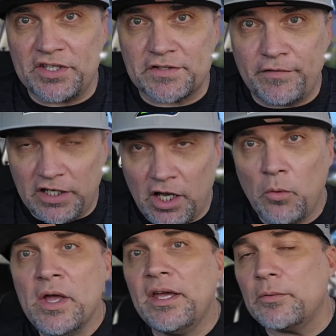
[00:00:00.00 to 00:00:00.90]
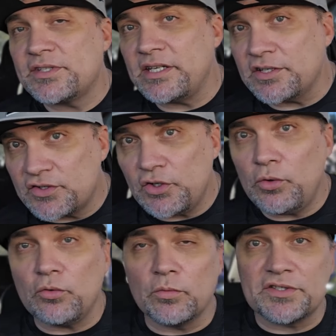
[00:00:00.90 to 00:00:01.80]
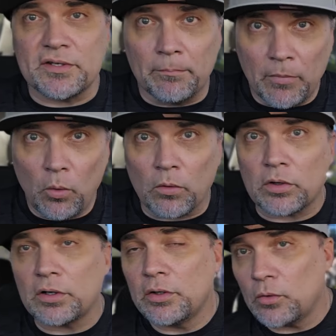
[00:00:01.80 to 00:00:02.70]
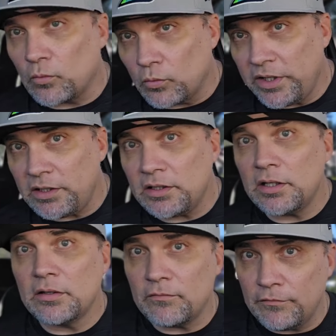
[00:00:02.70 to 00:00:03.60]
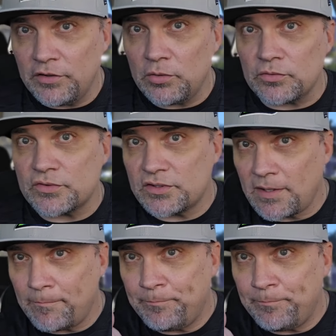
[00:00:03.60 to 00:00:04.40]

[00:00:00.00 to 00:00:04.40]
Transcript: this video and we'll see you soon with some more reviews.